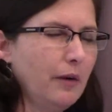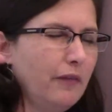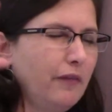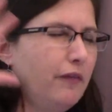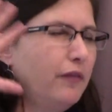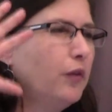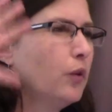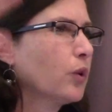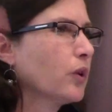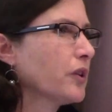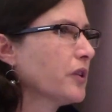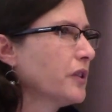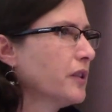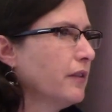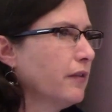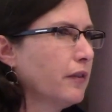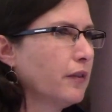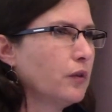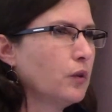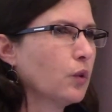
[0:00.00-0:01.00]
forest
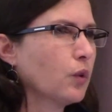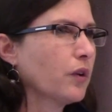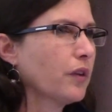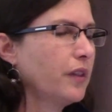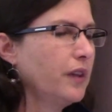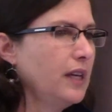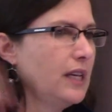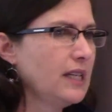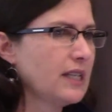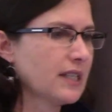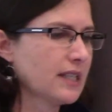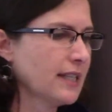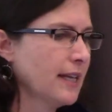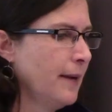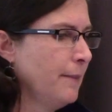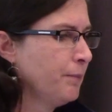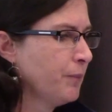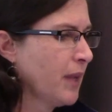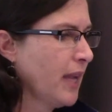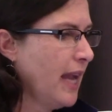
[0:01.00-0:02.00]
of the Northeast,
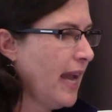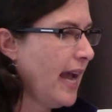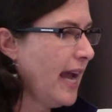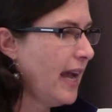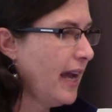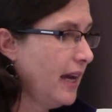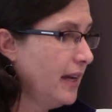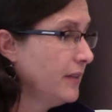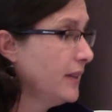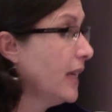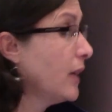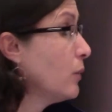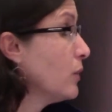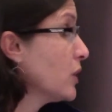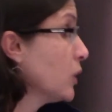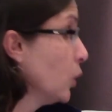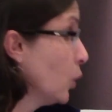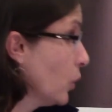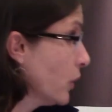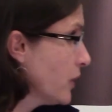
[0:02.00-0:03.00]
and that it
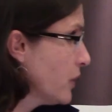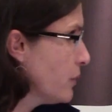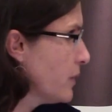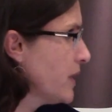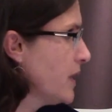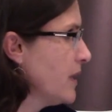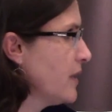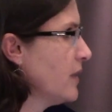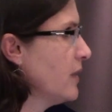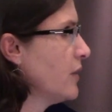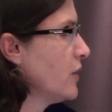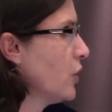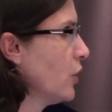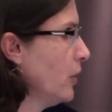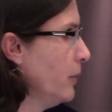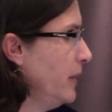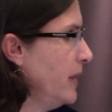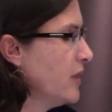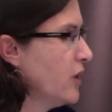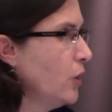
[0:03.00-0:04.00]
was Lord's Resistance
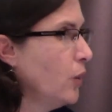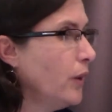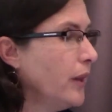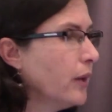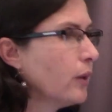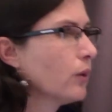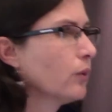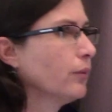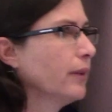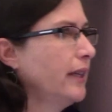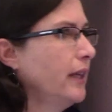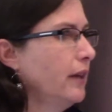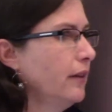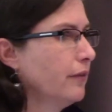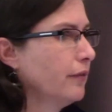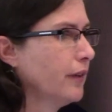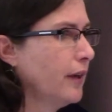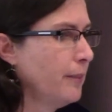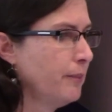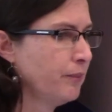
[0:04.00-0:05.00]
Army is who they were running
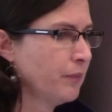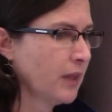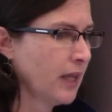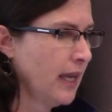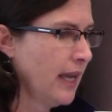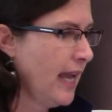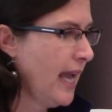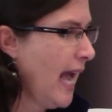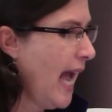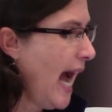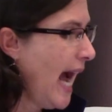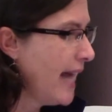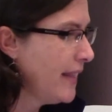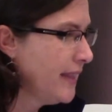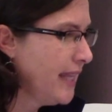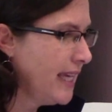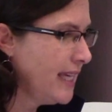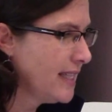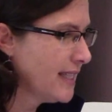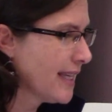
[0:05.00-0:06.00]
from.
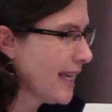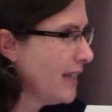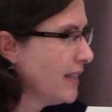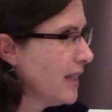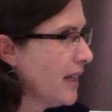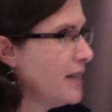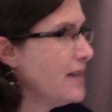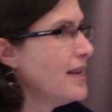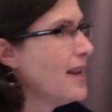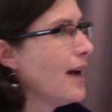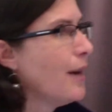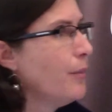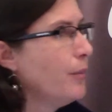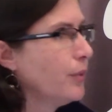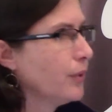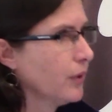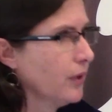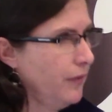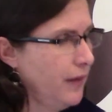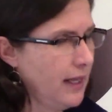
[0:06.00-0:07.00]
And they sent a
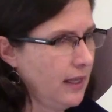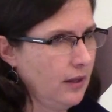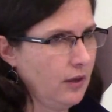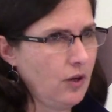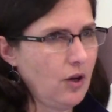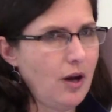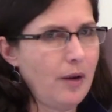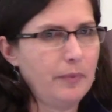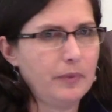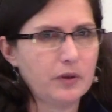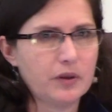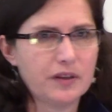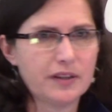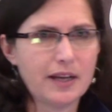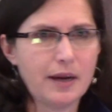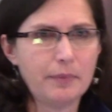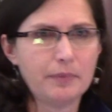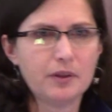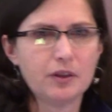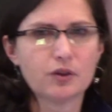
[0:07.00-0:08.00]
number of helicopters
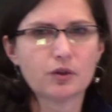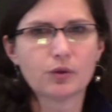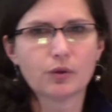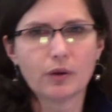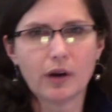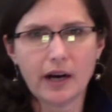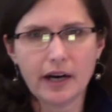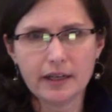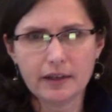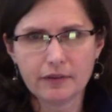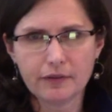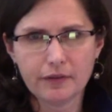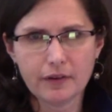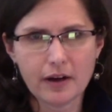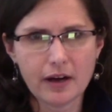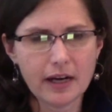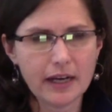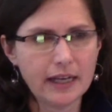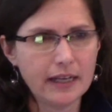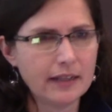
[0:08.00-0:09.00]
up to try to
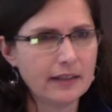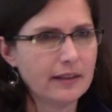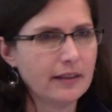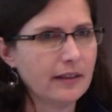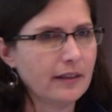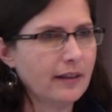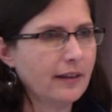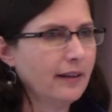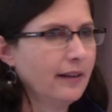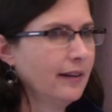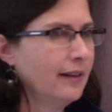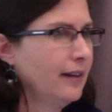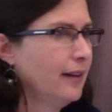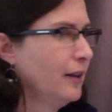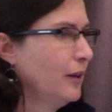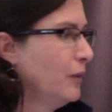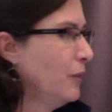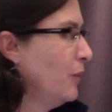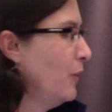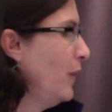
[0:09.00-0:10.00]
find
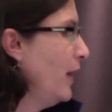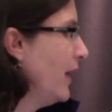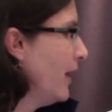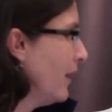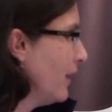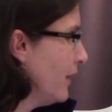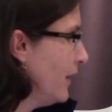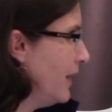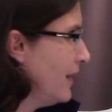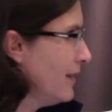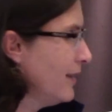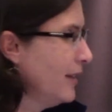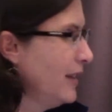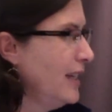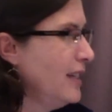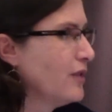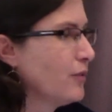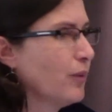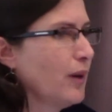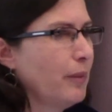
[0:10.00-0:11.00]
where
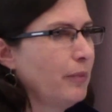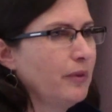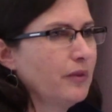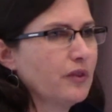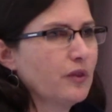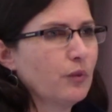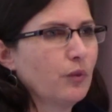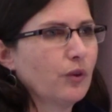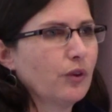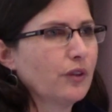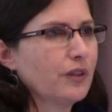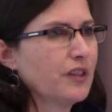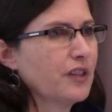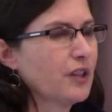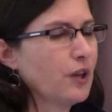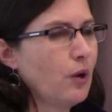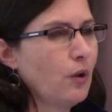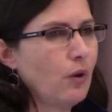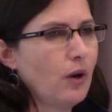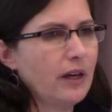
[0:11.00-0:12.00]
these rebels were and
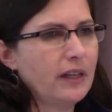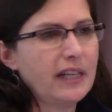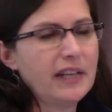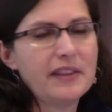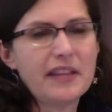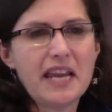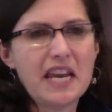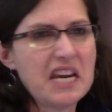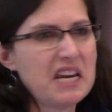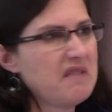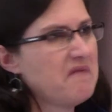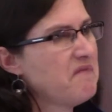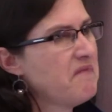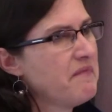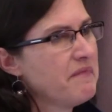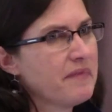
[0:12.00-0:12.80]
so on. And they